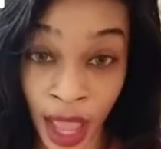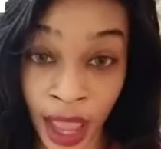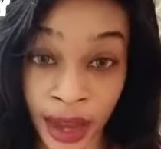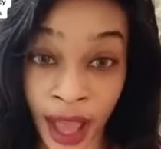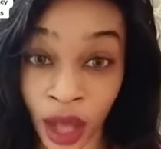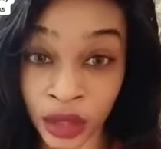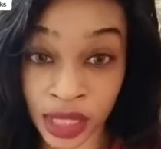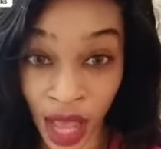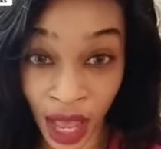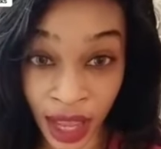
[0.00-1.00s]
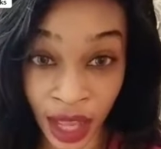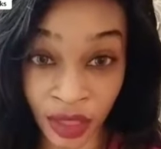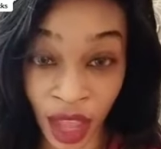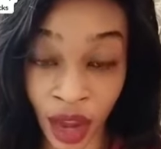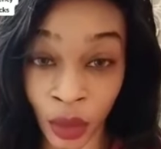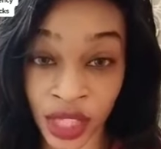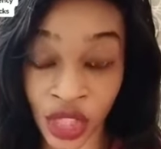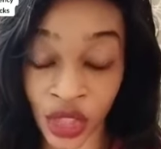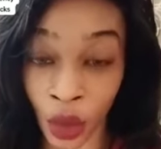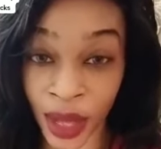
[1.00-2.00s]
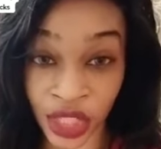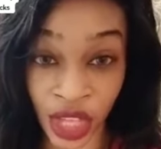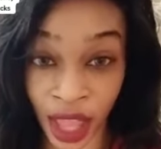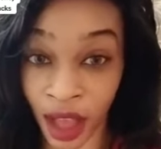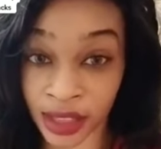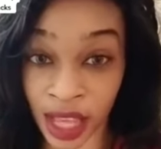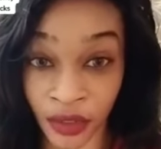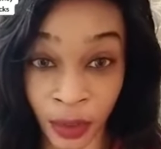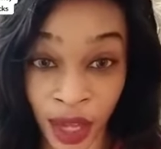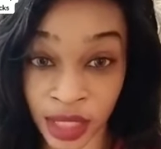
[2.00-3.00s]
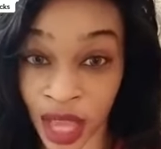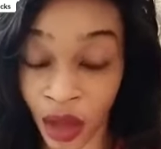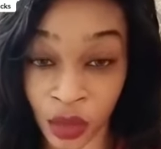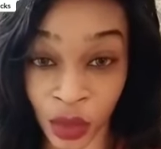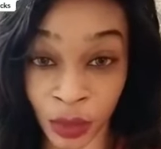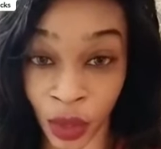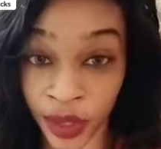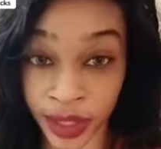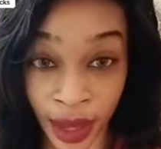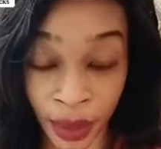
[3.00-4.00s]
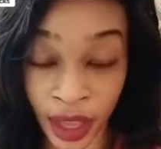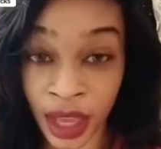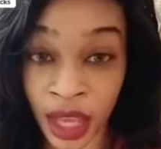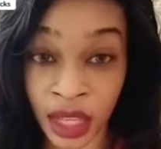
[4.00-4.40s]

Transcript: And outside, there was so much chaos. Everybody's house was broken up.